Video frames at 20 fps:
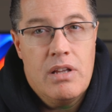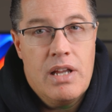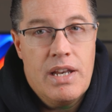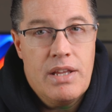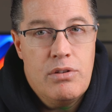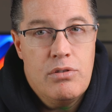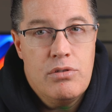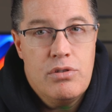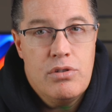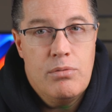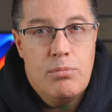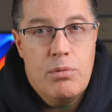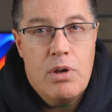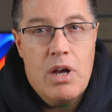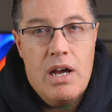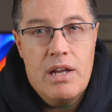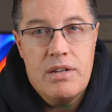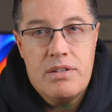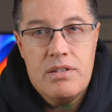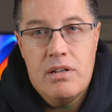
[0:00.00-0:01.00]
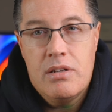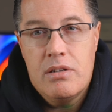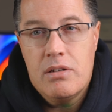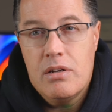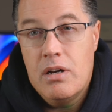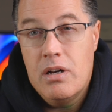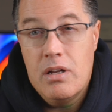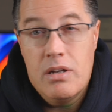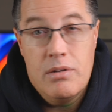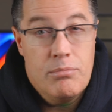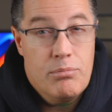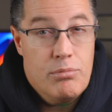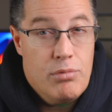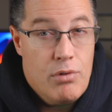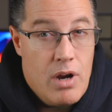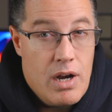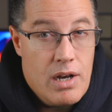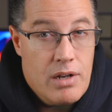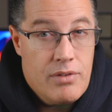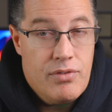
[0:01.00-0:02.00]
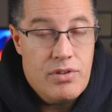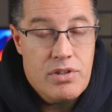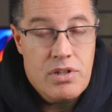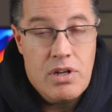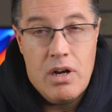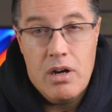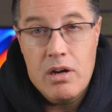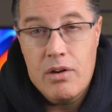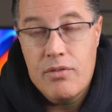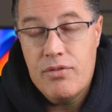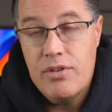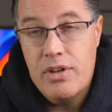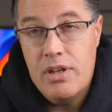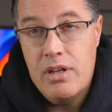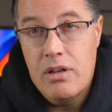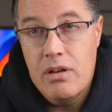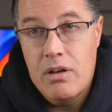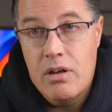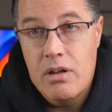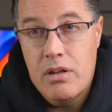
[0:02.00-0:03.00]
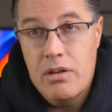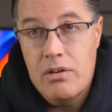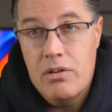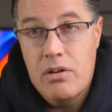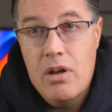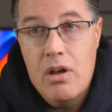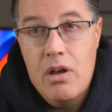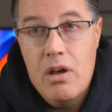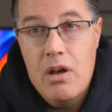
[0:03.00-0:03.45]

a lot of YouTube content on product photography, on